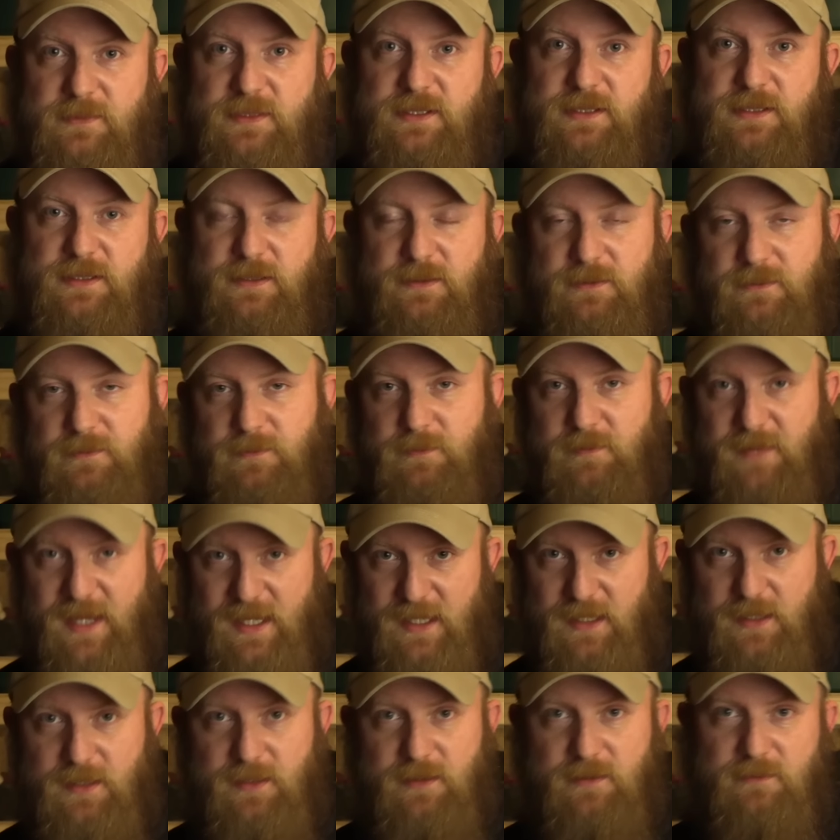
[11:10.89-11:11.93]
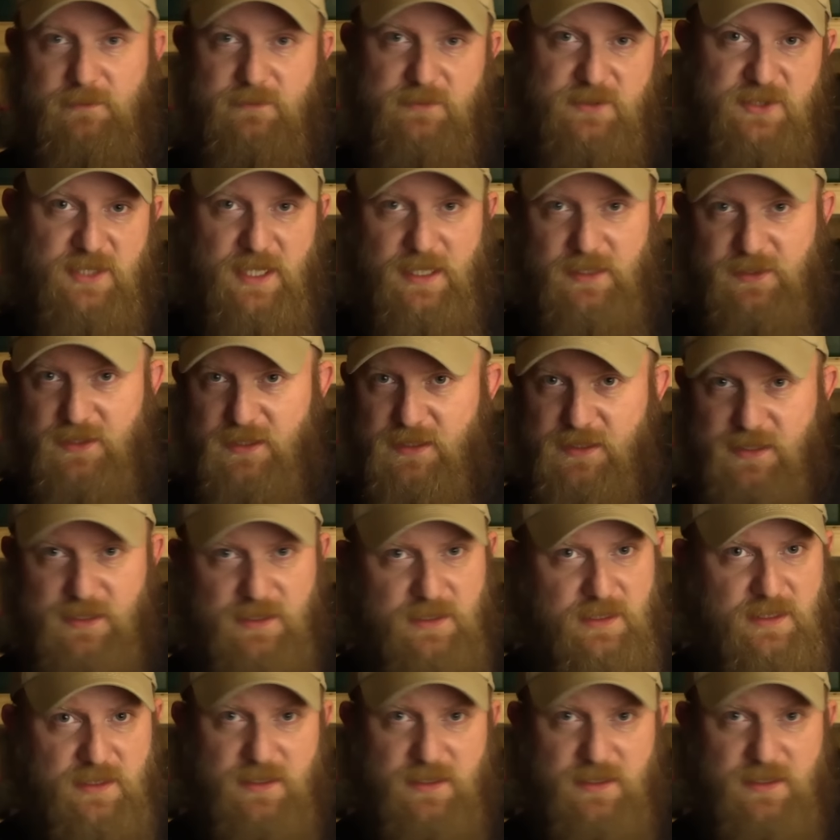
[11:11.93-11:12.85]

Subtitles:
to make changes and